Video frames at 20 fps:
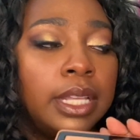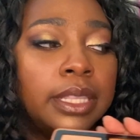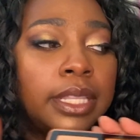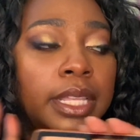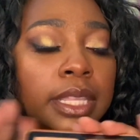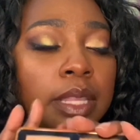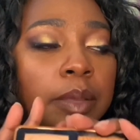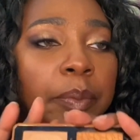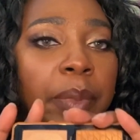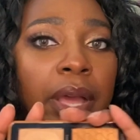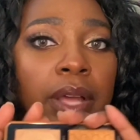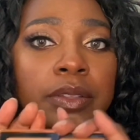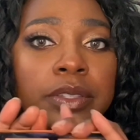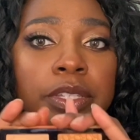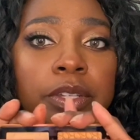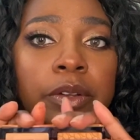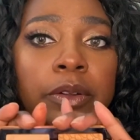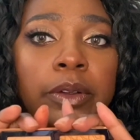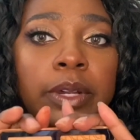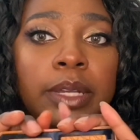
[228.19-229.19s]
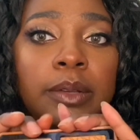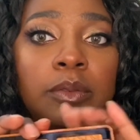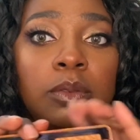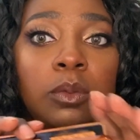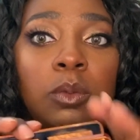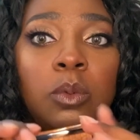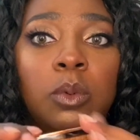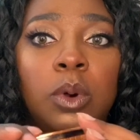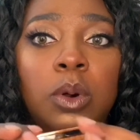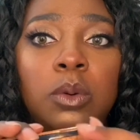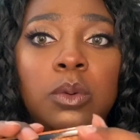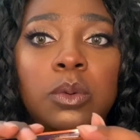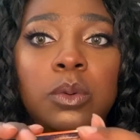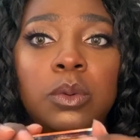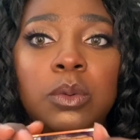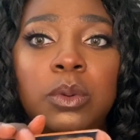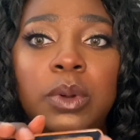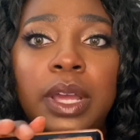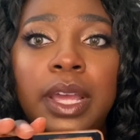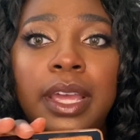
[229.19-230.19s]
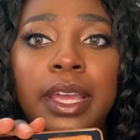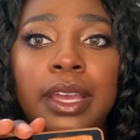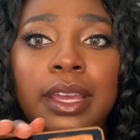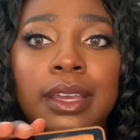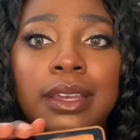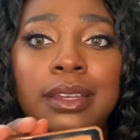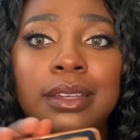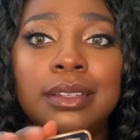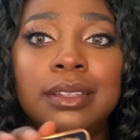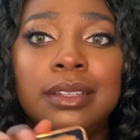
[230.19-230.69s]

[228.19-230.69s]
Then the Bounce Cream, whoa, hey.